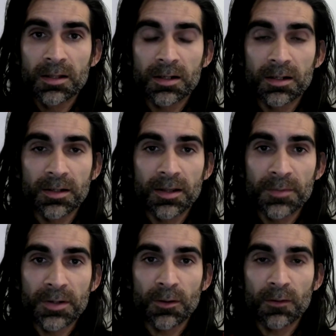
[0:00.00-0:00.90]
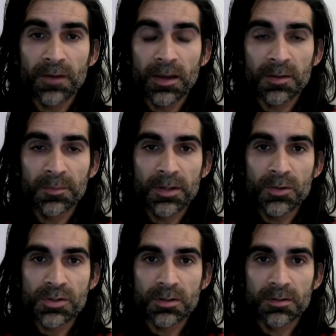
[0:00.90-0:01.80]
curtailment of air
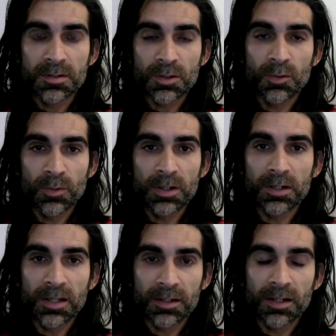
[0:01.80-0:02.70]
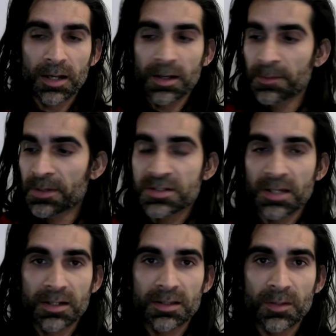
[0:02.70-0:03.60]
pollution. So I'm
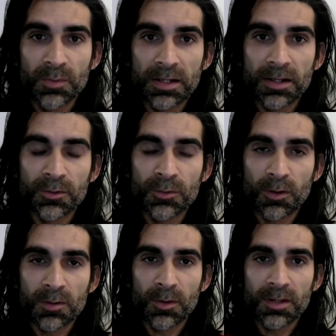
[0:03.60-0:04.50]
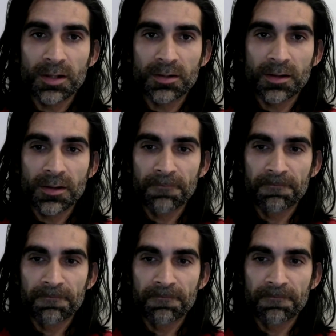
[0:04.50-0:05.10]
excited that we'll get to talk about that today.